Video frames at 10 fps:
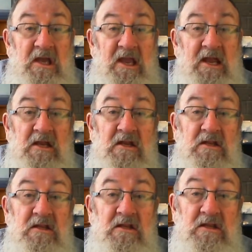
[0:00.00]

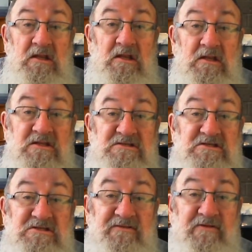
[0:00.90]
And this
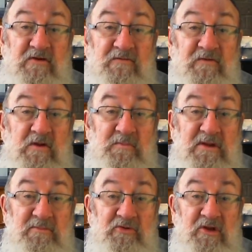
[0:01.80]
is difficult for the
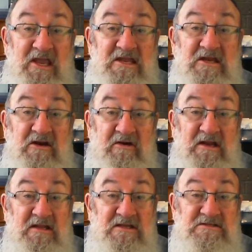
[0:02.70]
people to
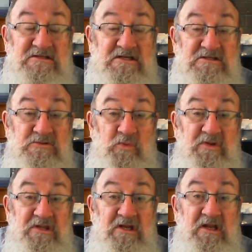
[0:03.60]
integrate these things
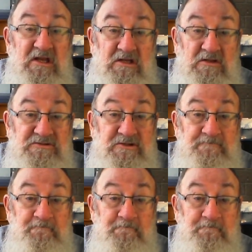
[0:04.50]
within their culture.